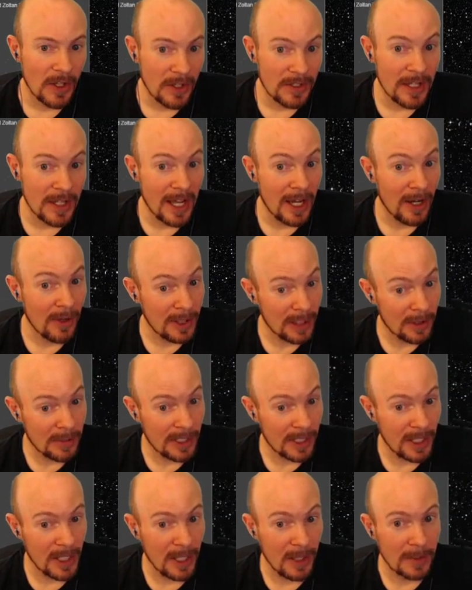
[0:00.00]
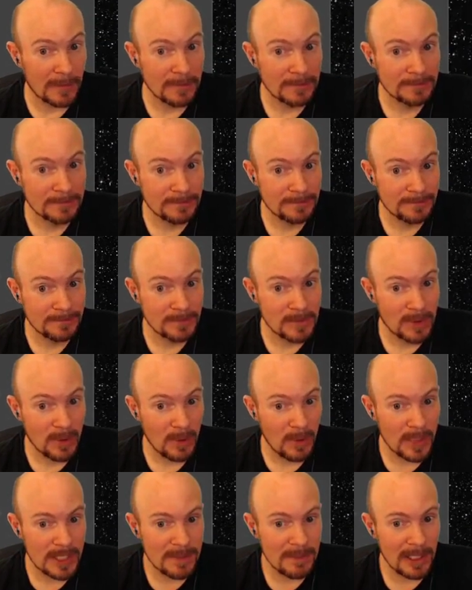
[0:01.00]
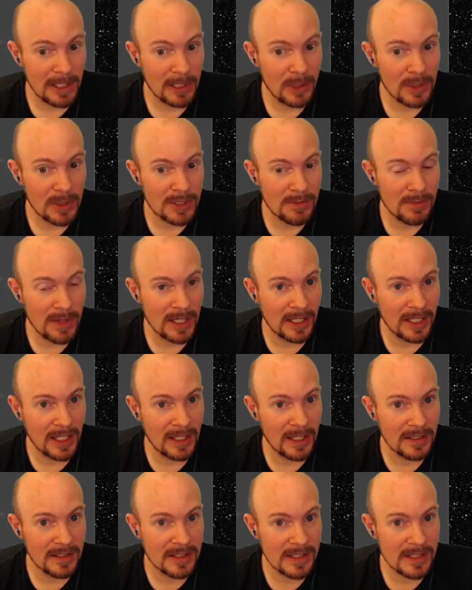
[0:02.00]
Now, here we go. What's my lowest ranking?